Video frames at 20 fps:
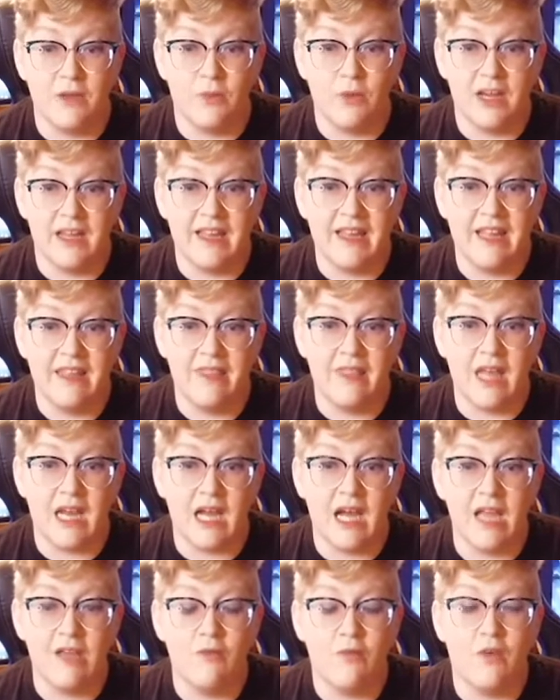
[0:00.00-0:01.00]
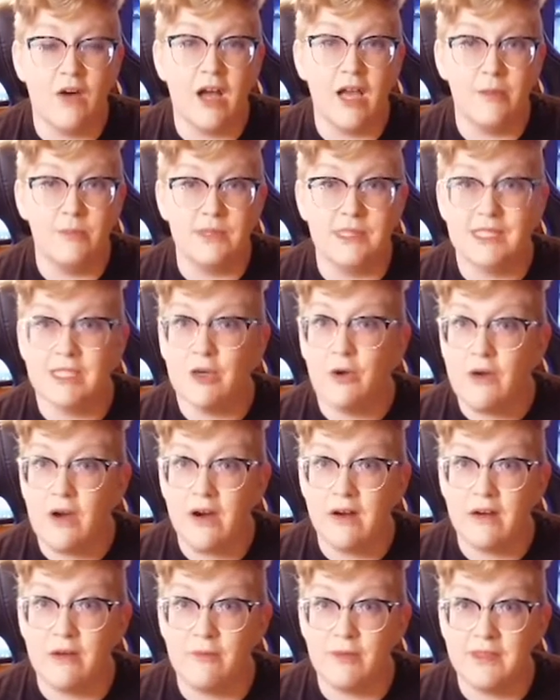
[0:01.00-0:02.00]
way, that I vibe so
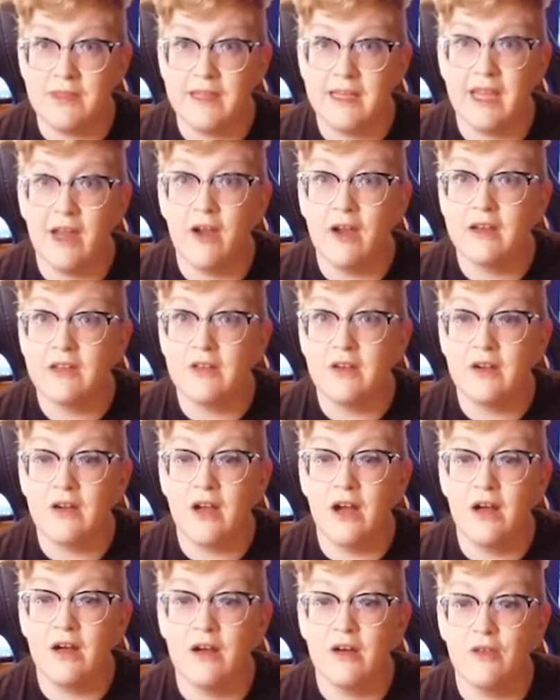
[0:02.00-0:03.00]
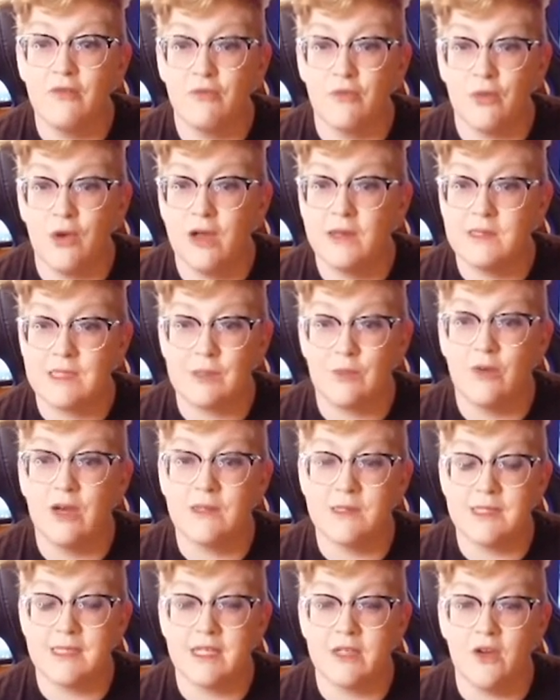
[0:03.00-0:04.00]
hard with the character of Ron
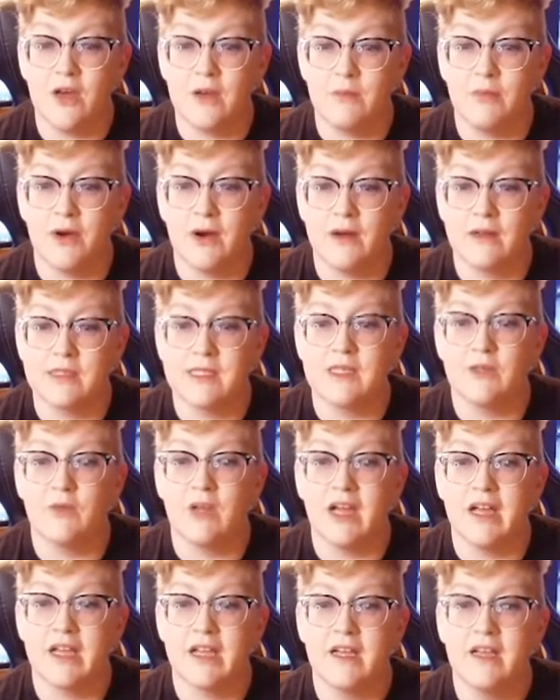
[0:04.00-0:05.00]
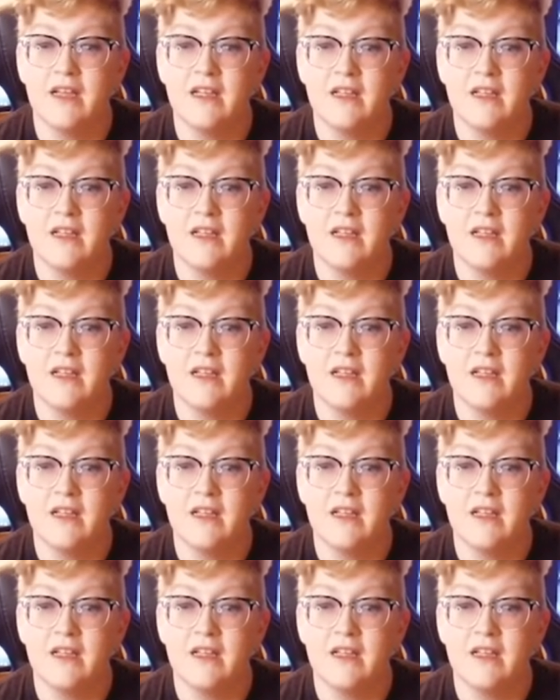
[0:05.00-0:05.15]
Swanson on Parks and Rec.